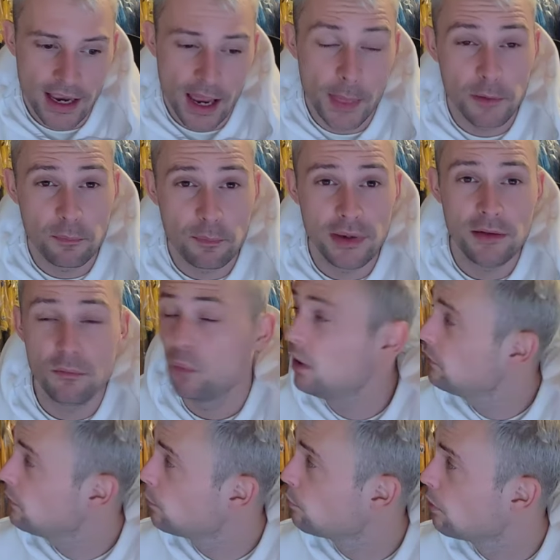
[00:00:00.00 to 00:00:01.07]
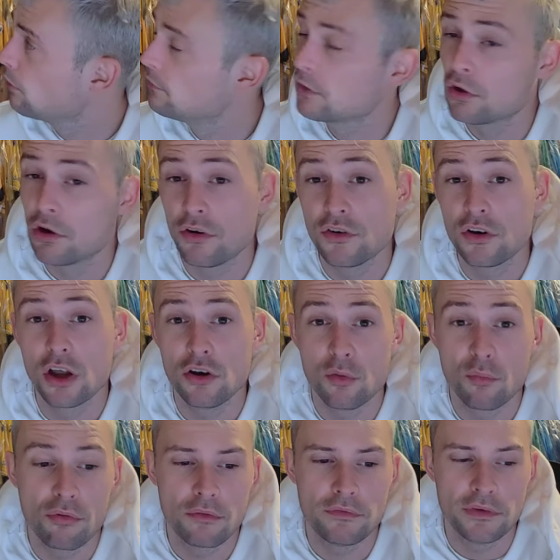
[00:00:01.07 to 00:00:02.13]
and they've been with Umbro for a good
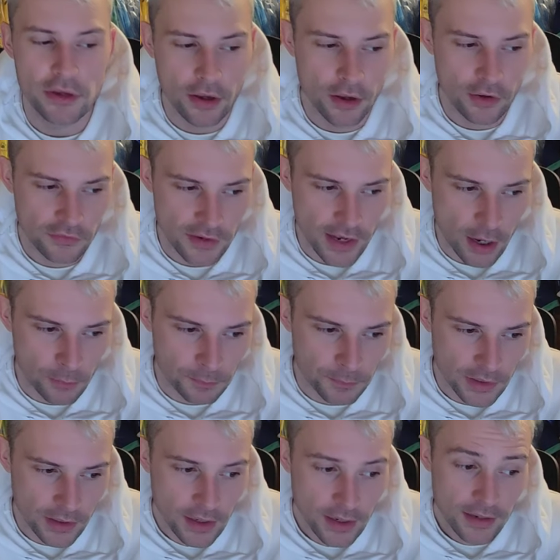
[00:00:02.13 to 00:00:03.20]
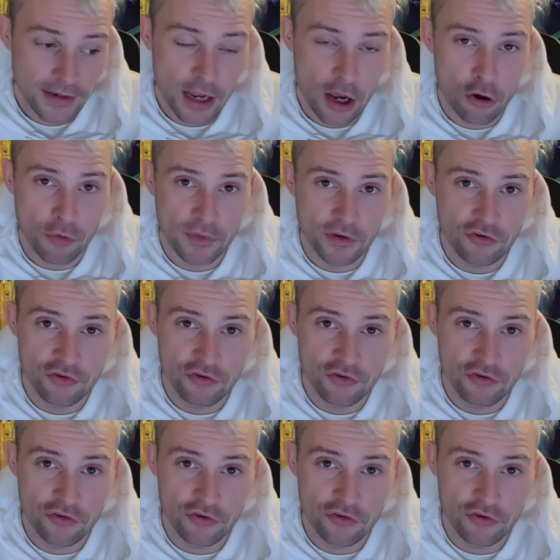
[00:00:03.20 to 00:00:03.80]
number of years now. Now, this